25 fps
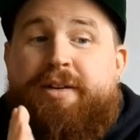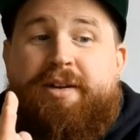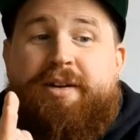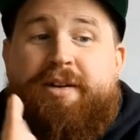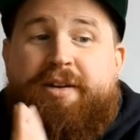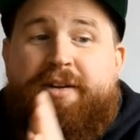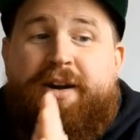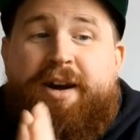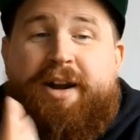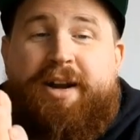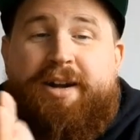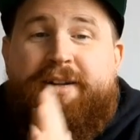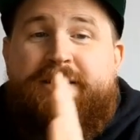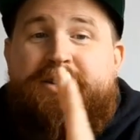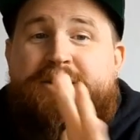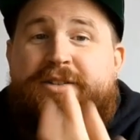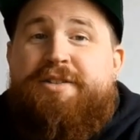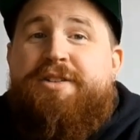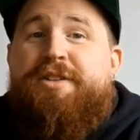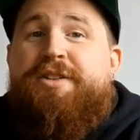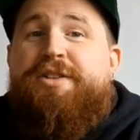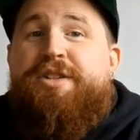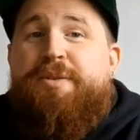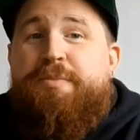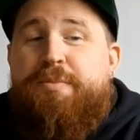Alright,
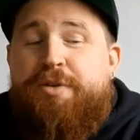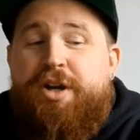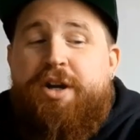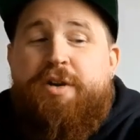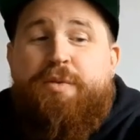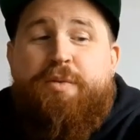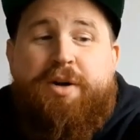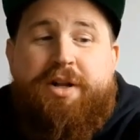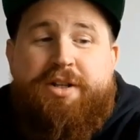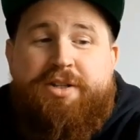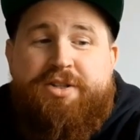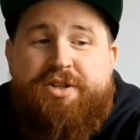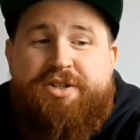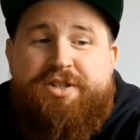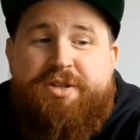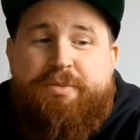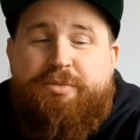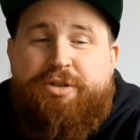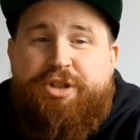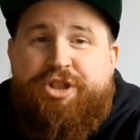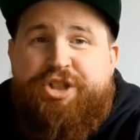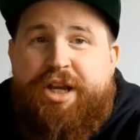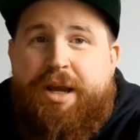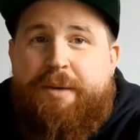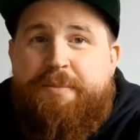there's some good ones. There's
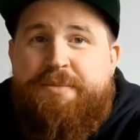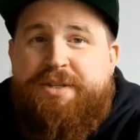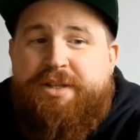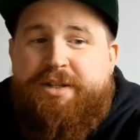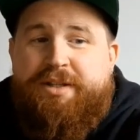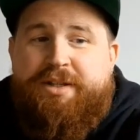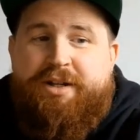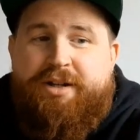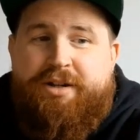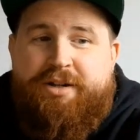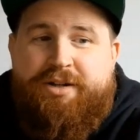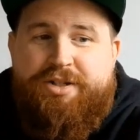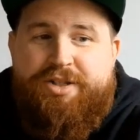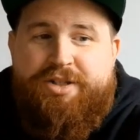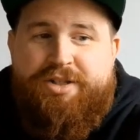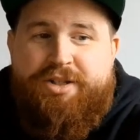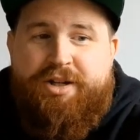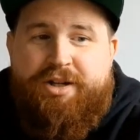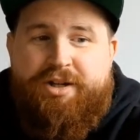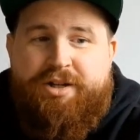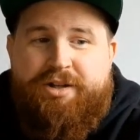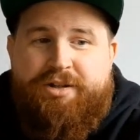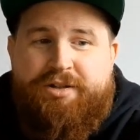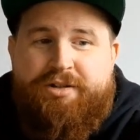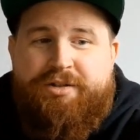some gems in here.
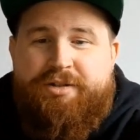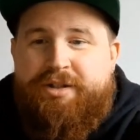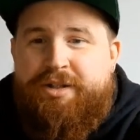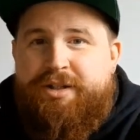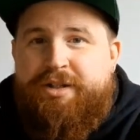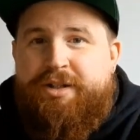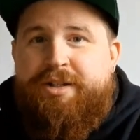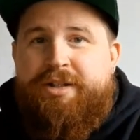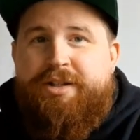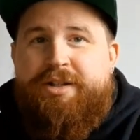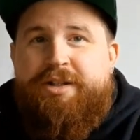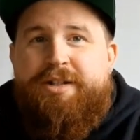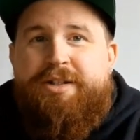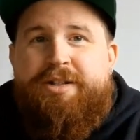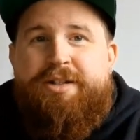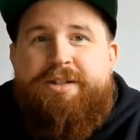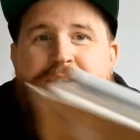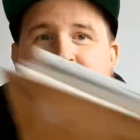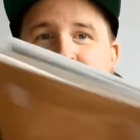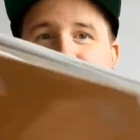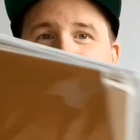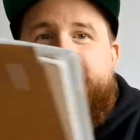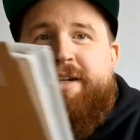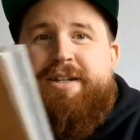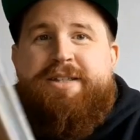So,
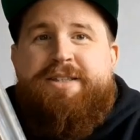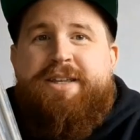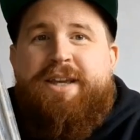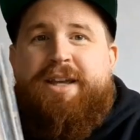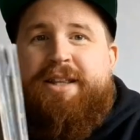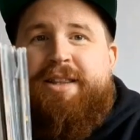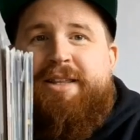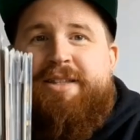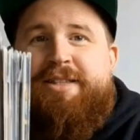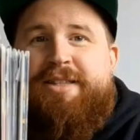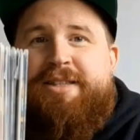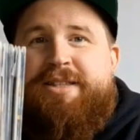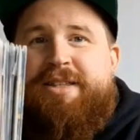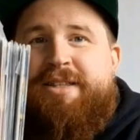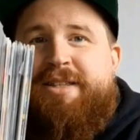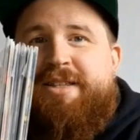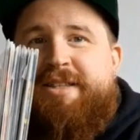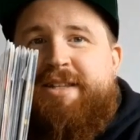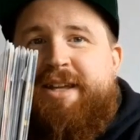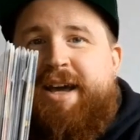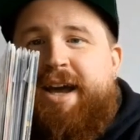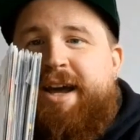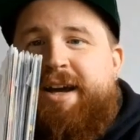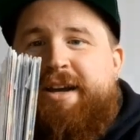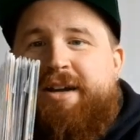like I said, this is the
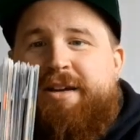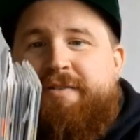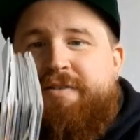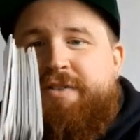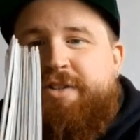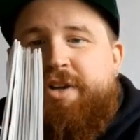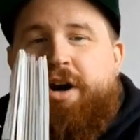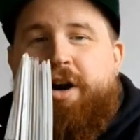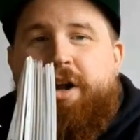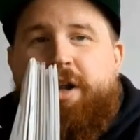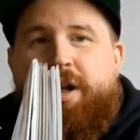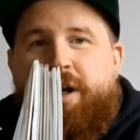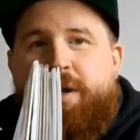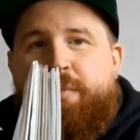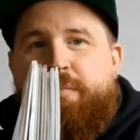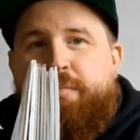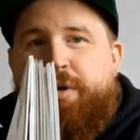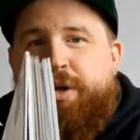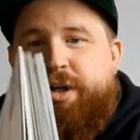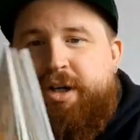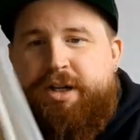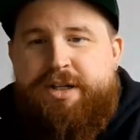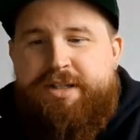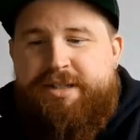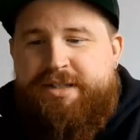stack of dollar
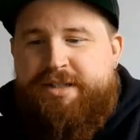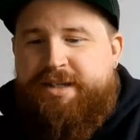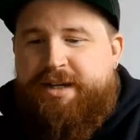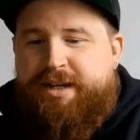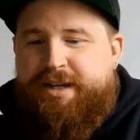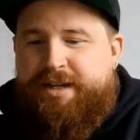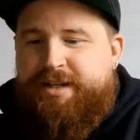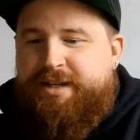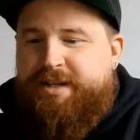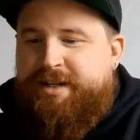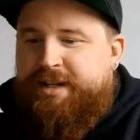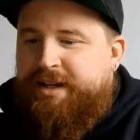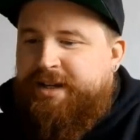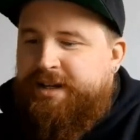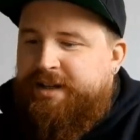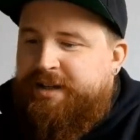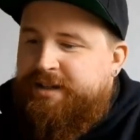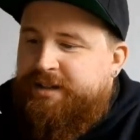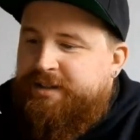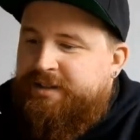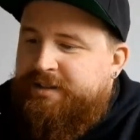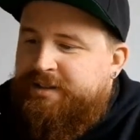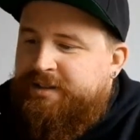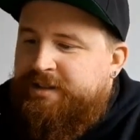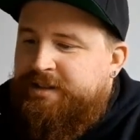books, and
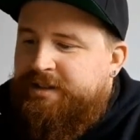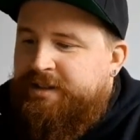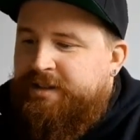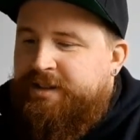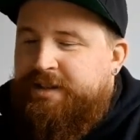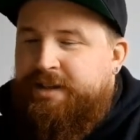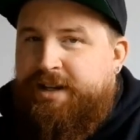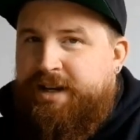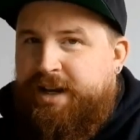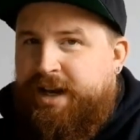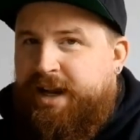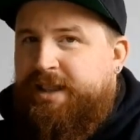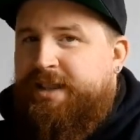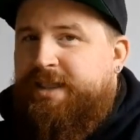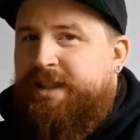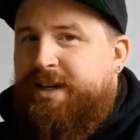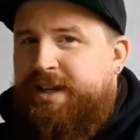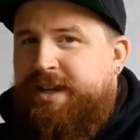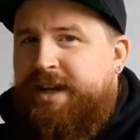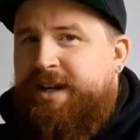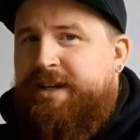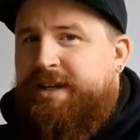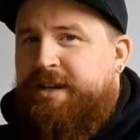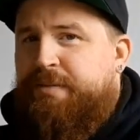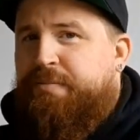I
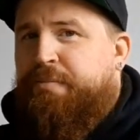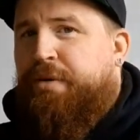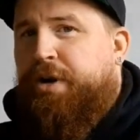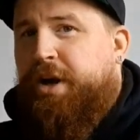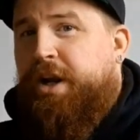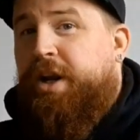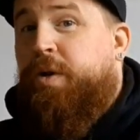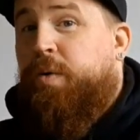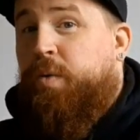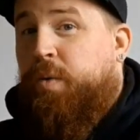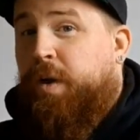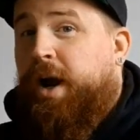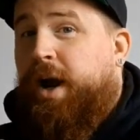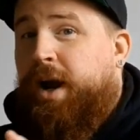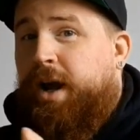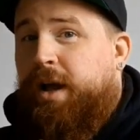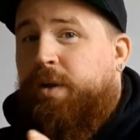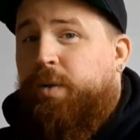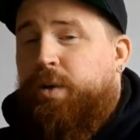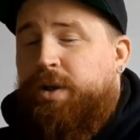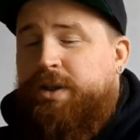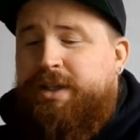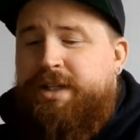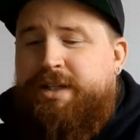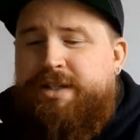think I did pretty
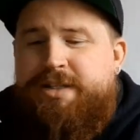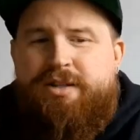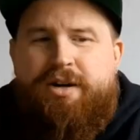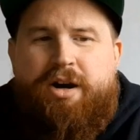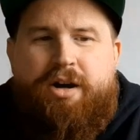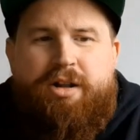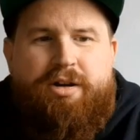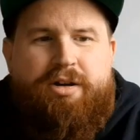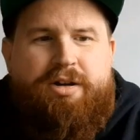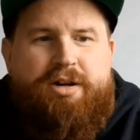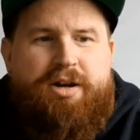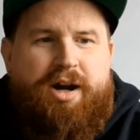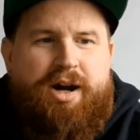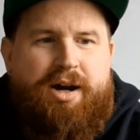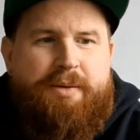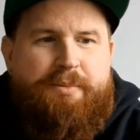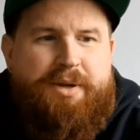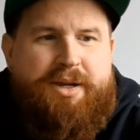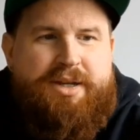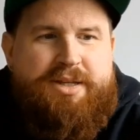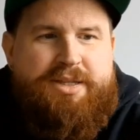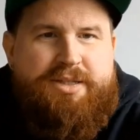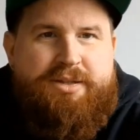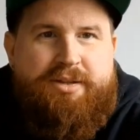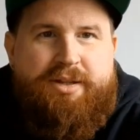well with these dollar
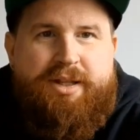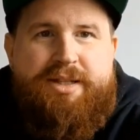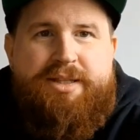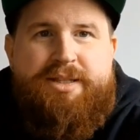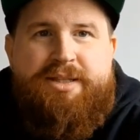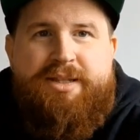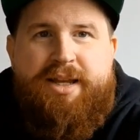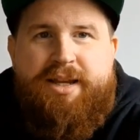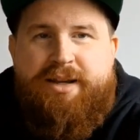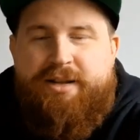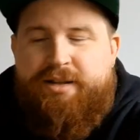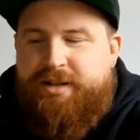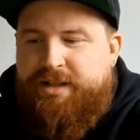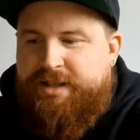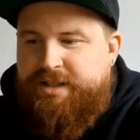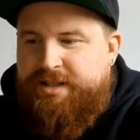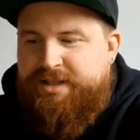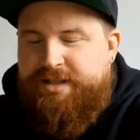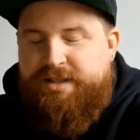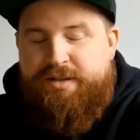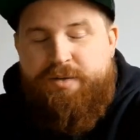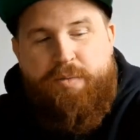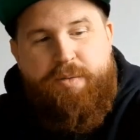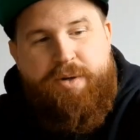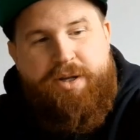comics. So let's take a look and
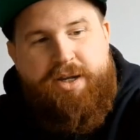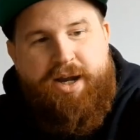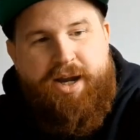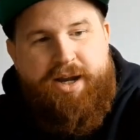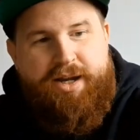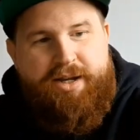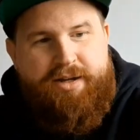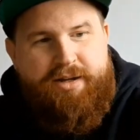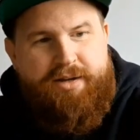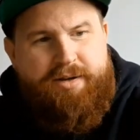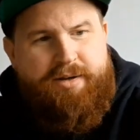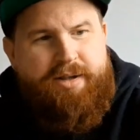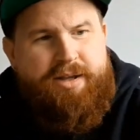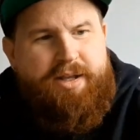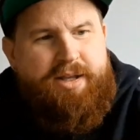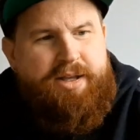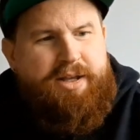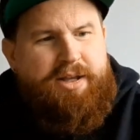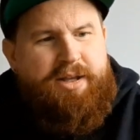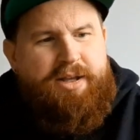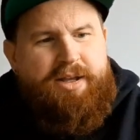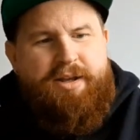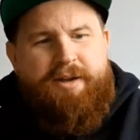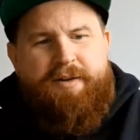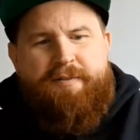see what we got here.
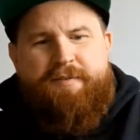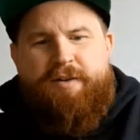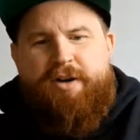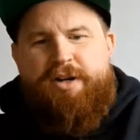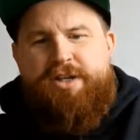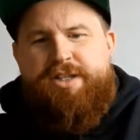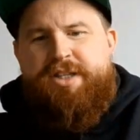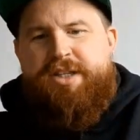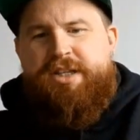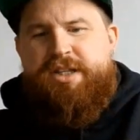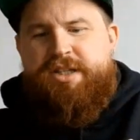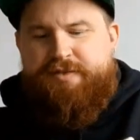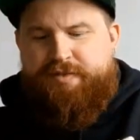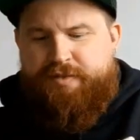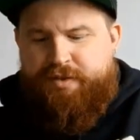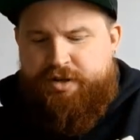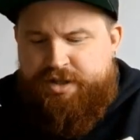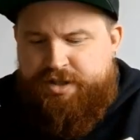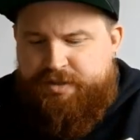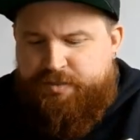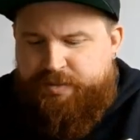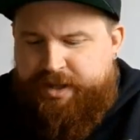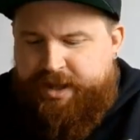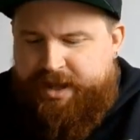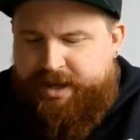First things
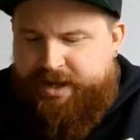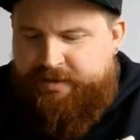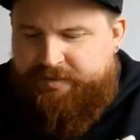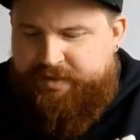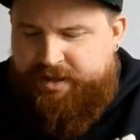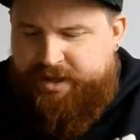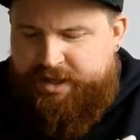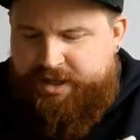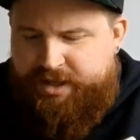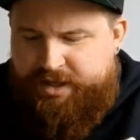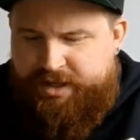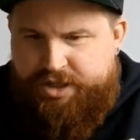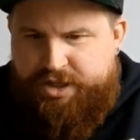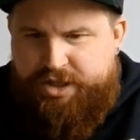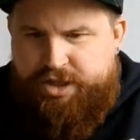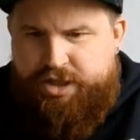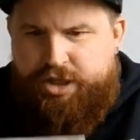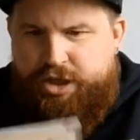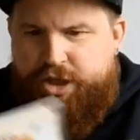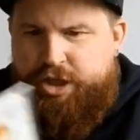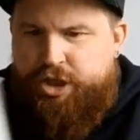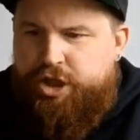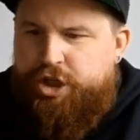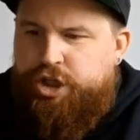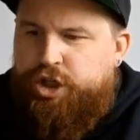first, we have is
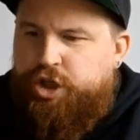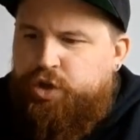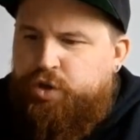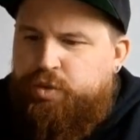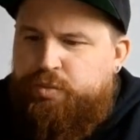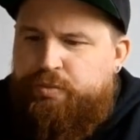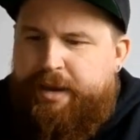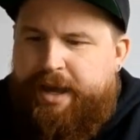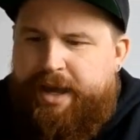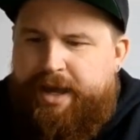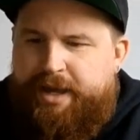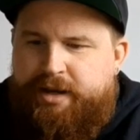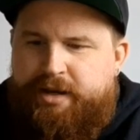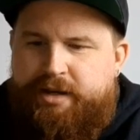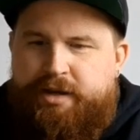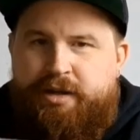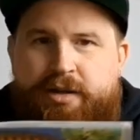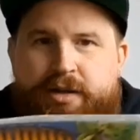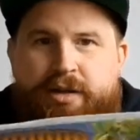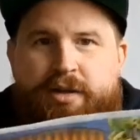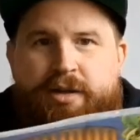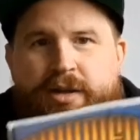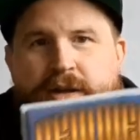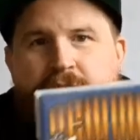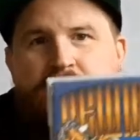New Men,
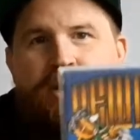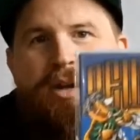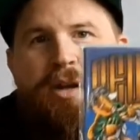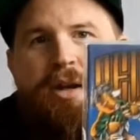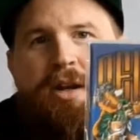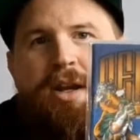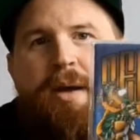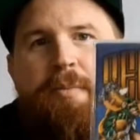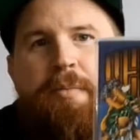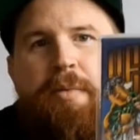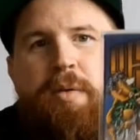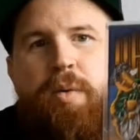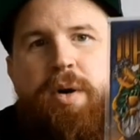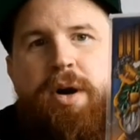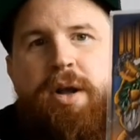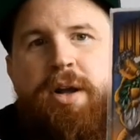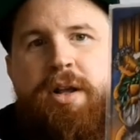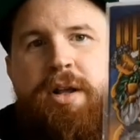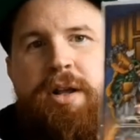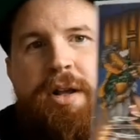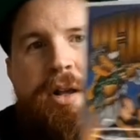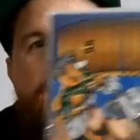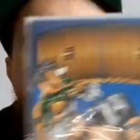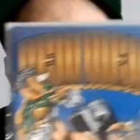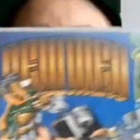number one.